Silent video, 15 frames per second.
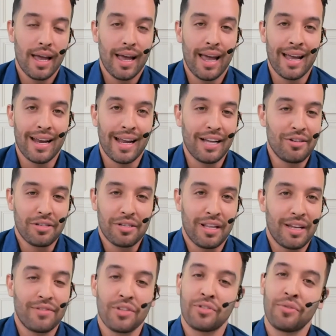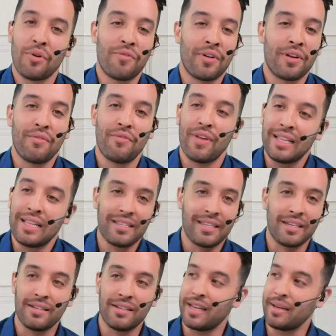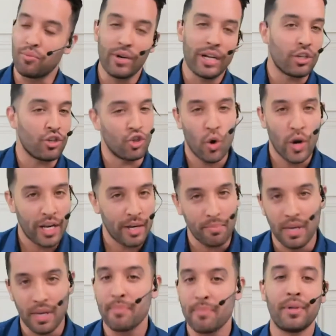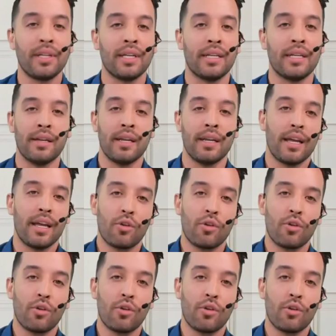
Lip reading: and I just love to throw fun events and bring joy to people and